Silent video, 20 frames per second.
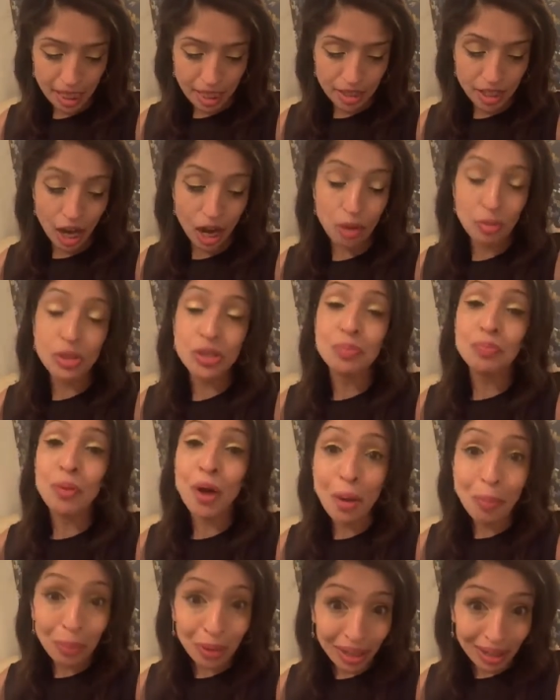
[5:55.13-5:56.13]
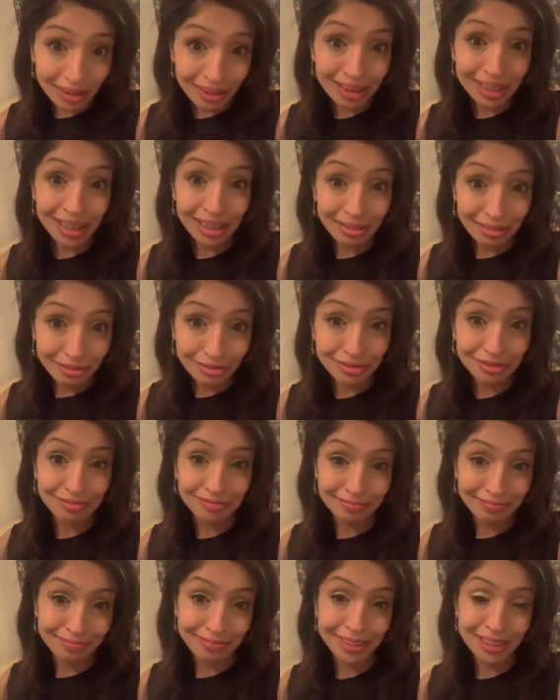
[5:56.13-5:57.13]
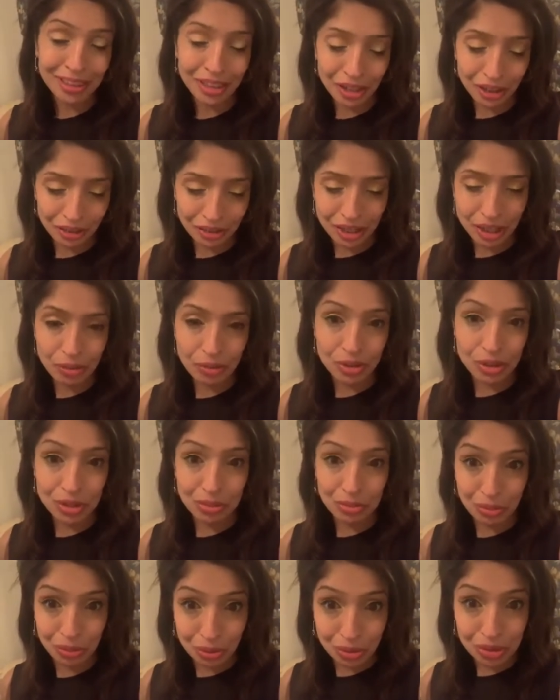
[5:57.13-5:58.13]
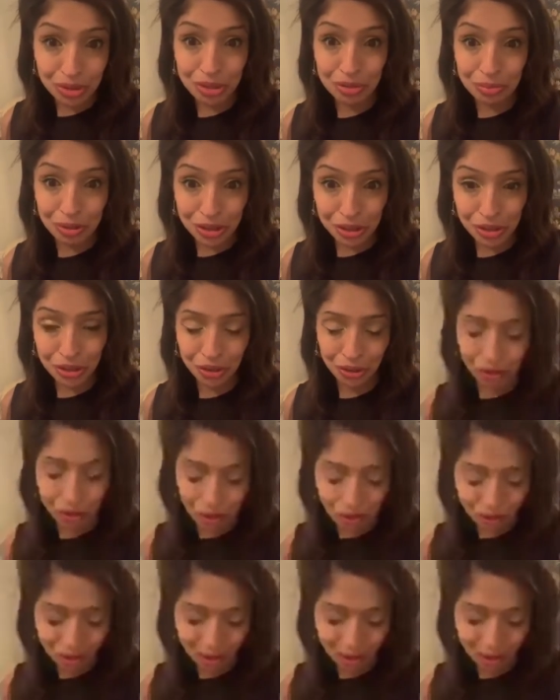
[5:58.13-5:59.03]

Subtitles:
I was popular enough, that was important to me too.